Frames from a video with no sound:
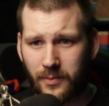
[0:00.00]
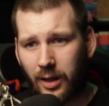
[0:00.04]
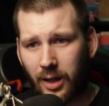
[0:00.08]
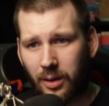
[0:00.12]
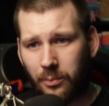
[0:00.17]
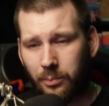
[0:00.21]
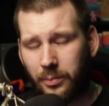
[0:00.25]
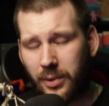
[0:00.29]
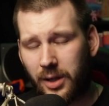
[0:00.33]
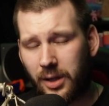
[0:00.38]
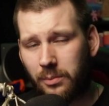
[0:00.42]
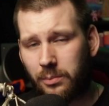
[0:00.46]
A
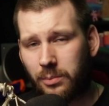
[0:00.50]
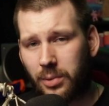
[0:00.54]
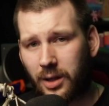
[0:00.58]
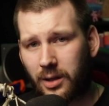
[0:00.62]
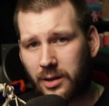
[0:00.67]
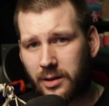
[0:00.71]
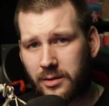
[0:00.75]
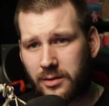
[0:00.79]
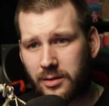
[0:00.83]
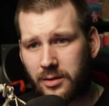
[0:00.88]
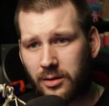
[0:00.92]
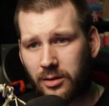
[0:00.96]
big
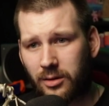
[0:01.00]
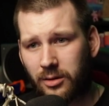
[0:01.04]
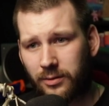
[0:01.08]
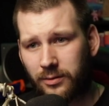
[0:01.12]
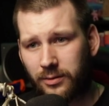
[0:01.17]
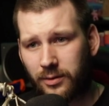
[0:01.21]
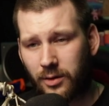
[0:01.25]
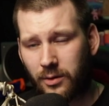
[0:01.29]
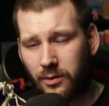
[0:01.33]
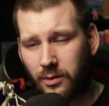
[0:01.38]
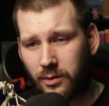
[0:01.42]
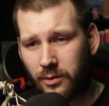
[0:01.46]
bunch
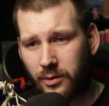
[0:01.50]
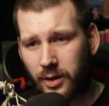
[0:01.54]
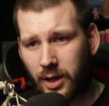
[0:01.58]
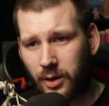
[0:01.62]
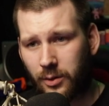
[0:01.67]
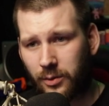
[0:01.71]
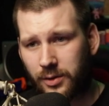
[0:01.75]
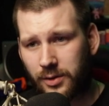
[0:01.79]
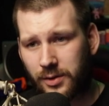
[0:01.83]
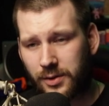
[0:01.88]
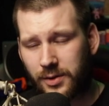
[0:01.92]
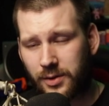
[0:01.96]
of
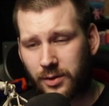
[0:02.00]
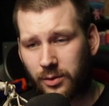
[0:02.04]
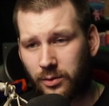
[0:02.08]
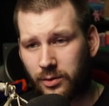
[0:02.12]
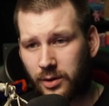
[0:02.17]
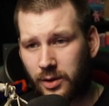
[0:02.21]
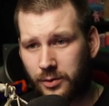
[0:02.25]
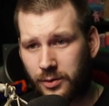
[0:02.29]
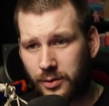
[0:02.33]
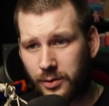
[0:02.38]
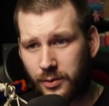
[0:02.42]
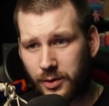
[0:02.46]
routers
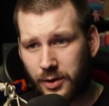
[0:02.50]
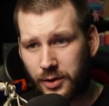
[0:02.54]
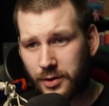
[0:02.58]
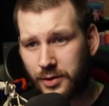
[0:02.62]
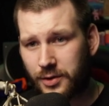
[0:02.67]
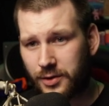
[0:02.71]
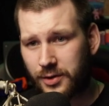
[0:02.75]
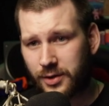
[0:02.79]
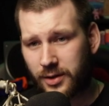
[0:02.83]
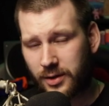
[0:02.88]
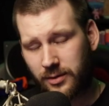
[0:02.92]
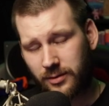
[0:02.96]
or
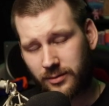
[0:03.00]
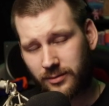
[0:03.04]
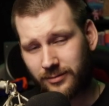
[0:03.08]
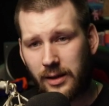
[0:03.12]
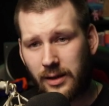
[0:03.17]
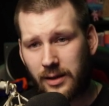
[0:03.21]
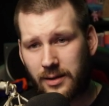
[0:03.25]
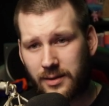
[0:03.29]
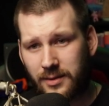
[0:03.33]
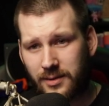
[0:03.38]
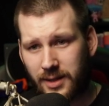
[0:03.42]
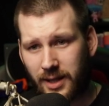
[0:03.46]
routers
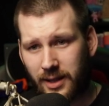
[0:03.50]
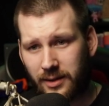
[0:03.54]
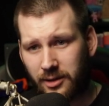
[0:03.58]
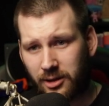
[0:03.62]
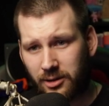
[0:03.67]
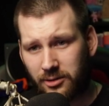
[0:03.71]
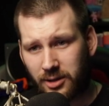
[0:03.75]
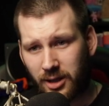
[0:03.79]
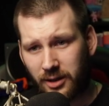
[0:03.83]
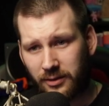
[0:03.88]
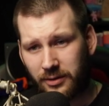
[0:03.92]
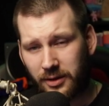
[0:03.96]
sending
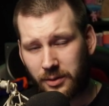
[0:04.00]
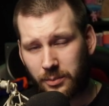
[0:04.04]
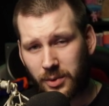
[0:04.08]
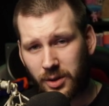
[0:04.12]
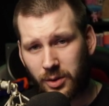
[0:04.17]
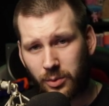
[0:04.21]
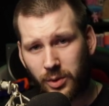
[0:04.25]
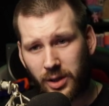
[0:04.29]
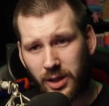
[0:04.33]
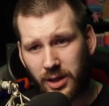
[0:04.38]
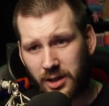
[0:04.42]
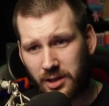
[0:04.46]
traffic
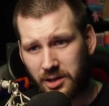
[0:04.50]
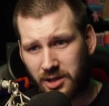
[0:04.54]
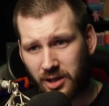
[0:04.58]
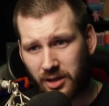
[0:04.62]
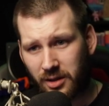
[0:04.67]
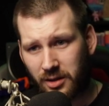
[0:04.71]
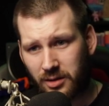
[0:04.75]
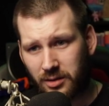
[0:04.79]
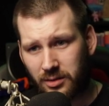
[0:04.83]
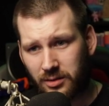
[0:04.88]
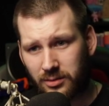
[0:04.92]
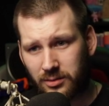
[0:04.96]
between each
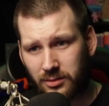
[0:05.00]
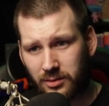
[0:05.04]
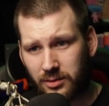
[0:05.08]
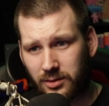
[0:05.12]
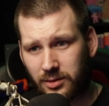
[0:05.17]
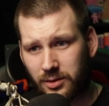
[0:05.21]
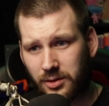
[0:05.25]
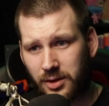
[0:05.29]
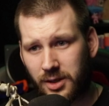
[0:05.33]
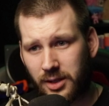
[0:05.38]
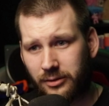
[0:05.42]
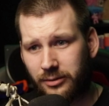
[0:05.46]
other
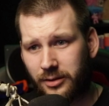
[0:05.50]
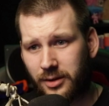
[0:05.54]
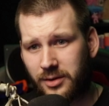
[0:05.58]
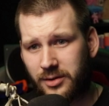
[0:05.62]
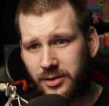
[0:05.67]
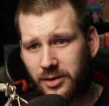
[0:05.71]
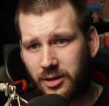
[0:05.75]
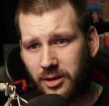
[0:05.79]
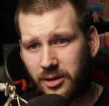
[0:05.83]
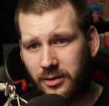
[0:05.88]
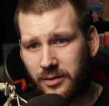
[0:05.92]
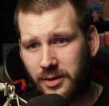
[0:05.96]
to different
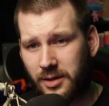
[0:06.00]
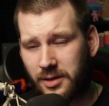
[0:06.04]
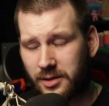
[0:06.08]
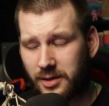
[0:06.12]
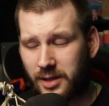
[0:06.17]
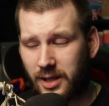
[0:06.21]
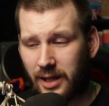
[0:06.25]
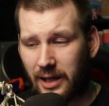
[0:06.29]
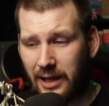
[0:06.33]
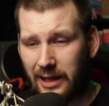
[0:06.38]
servers and